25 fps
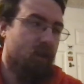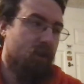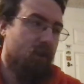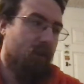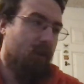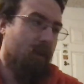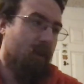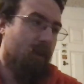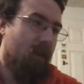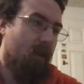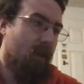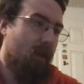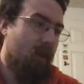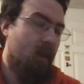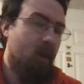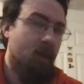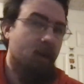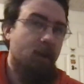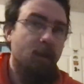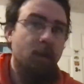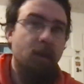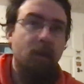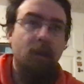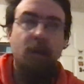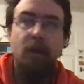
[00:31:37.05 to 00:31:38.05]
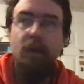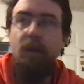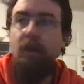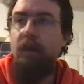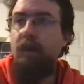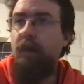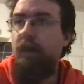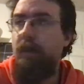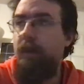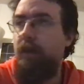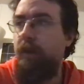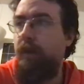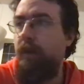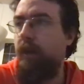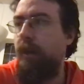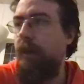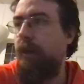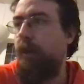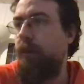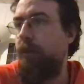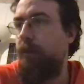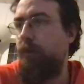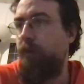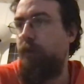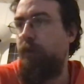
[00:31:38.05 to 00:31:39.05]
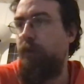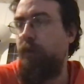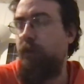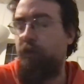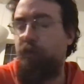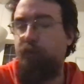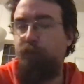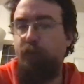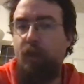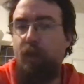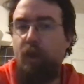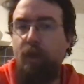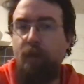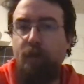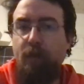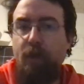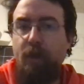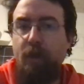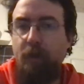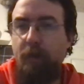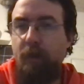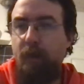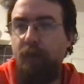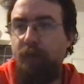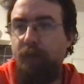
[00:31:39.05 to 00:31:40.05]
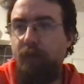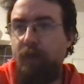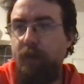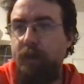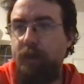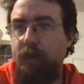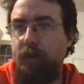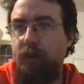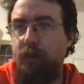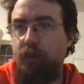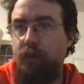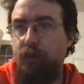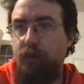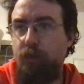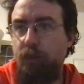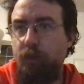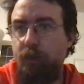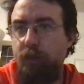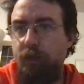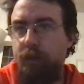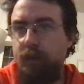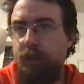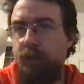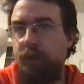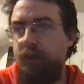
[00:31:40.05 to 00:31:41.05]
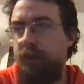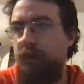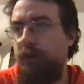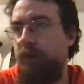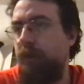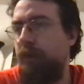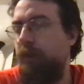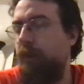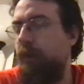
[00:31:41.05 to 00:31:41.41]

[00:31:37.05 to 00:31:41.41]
I mean, I mean with the frame rate being faster as well as